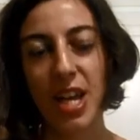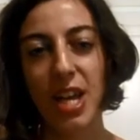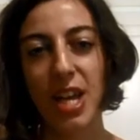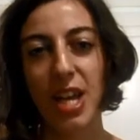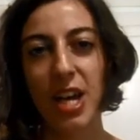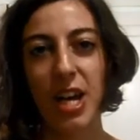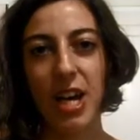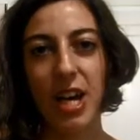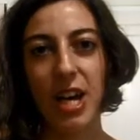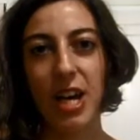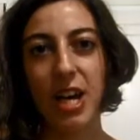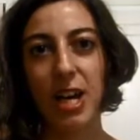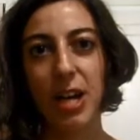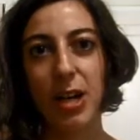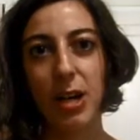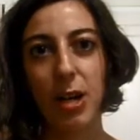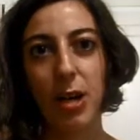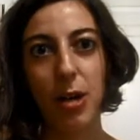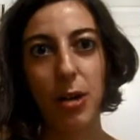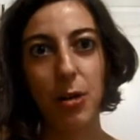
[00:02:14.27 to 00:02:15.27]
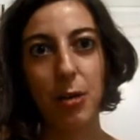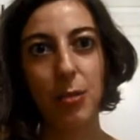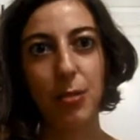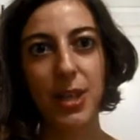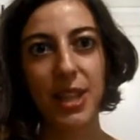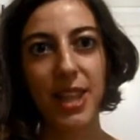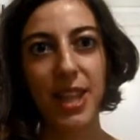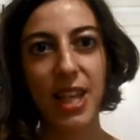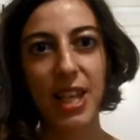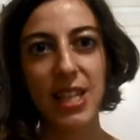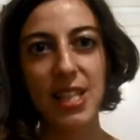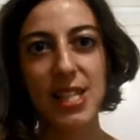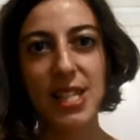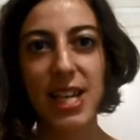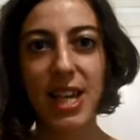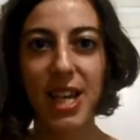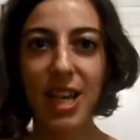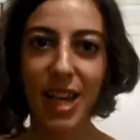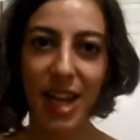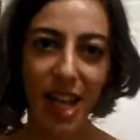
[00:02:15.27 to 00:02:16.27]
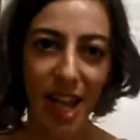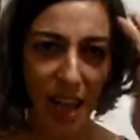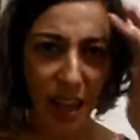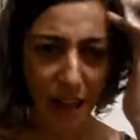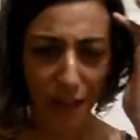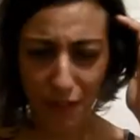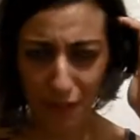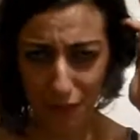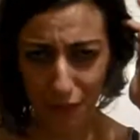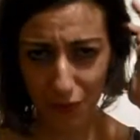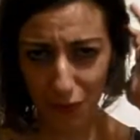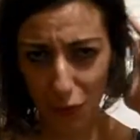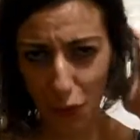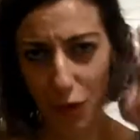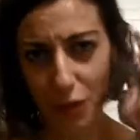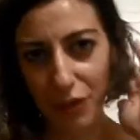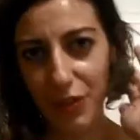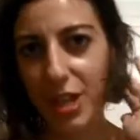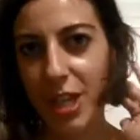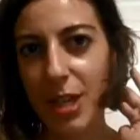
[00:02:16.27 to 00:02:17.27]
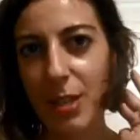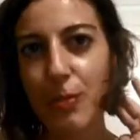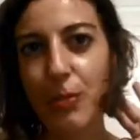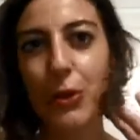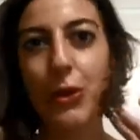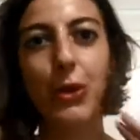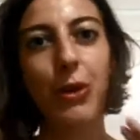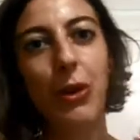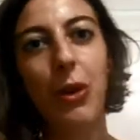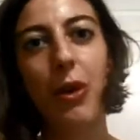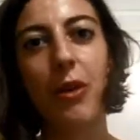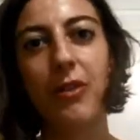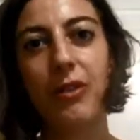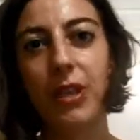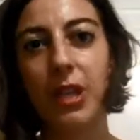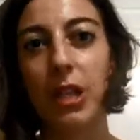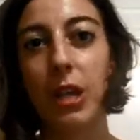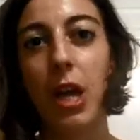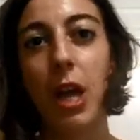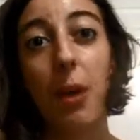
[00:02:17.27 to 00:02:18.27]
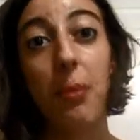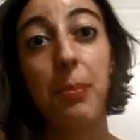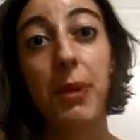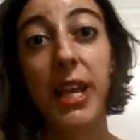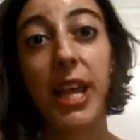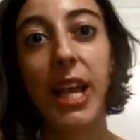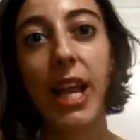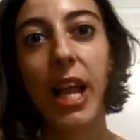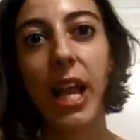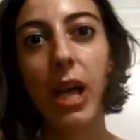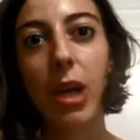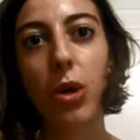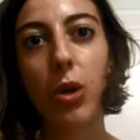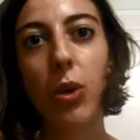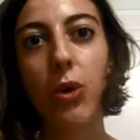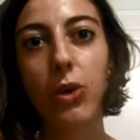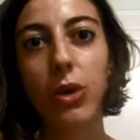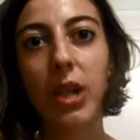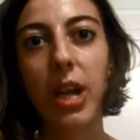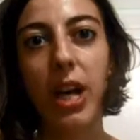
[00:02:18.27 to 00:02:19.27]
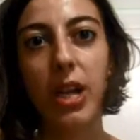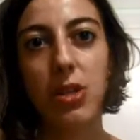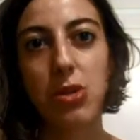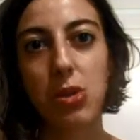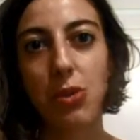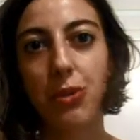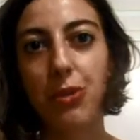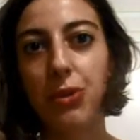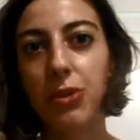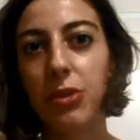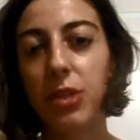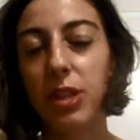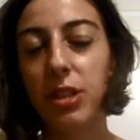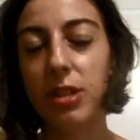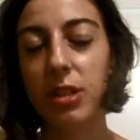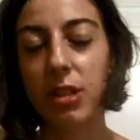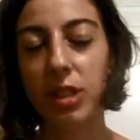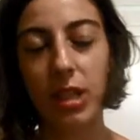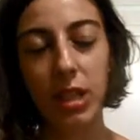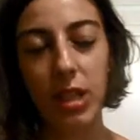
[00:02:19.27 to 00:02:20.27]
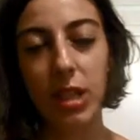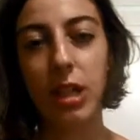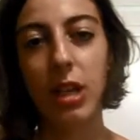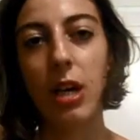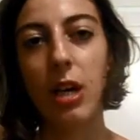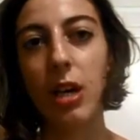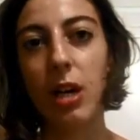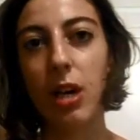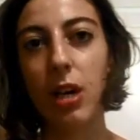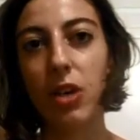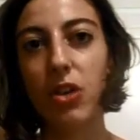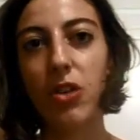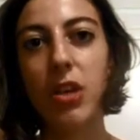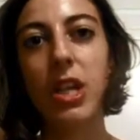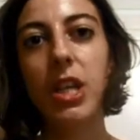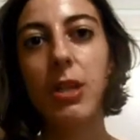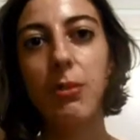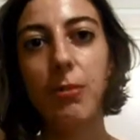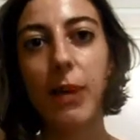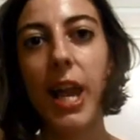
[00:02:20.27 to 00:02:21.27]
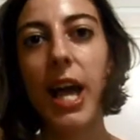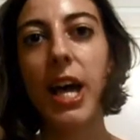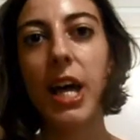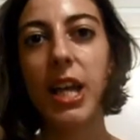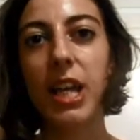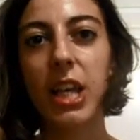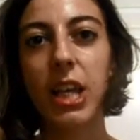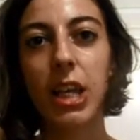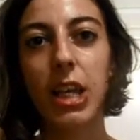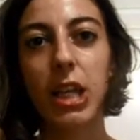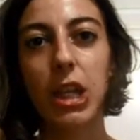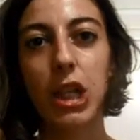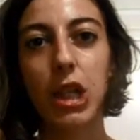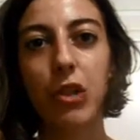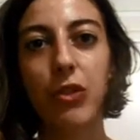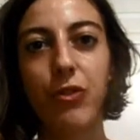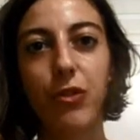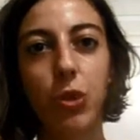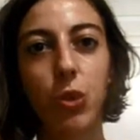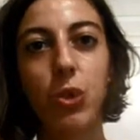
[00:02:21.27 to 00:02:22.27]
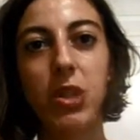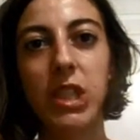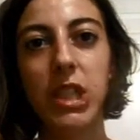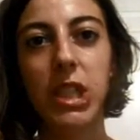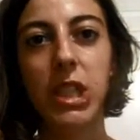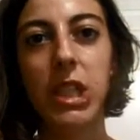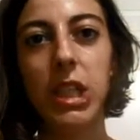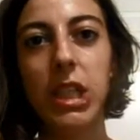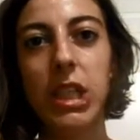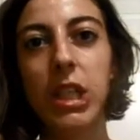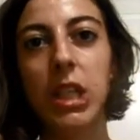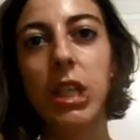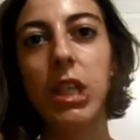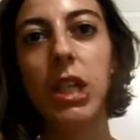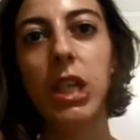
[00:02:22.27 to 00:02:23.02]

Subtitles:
But that said, I have coffee more often. But I like all kinds of tea, green, black, fruity,